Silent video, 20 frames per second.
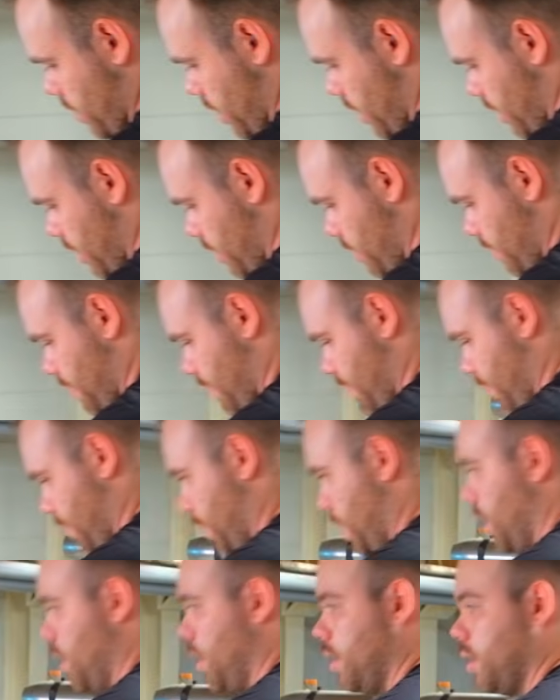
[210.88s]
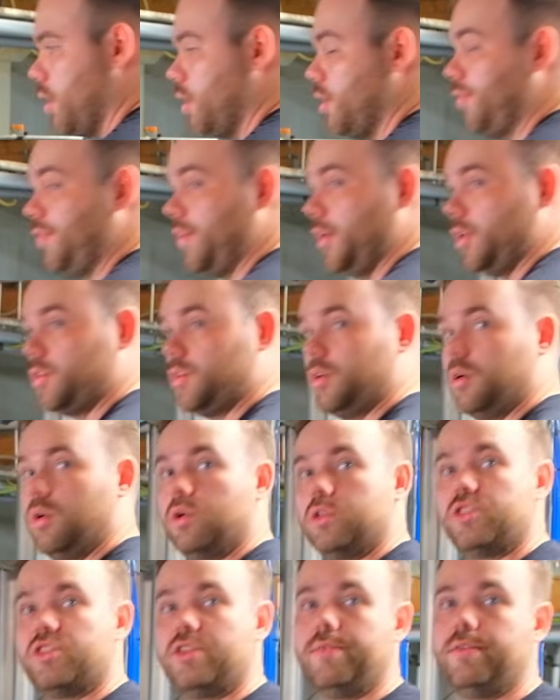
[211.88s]
here. The filter
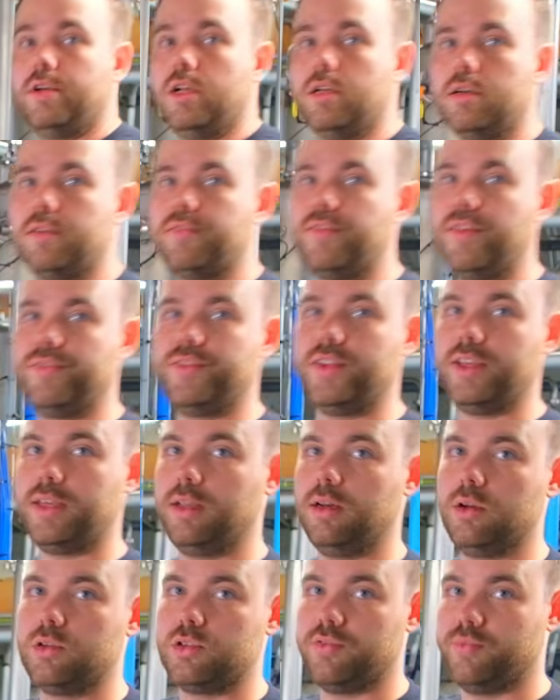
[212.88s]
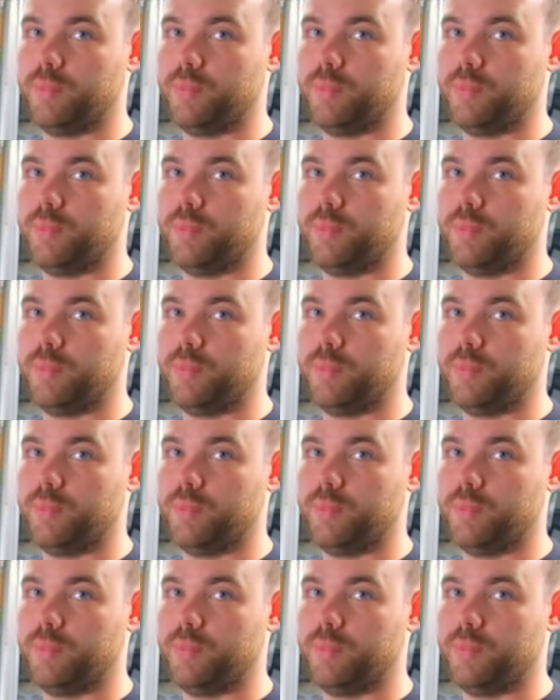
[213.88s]
holds 750 kilos of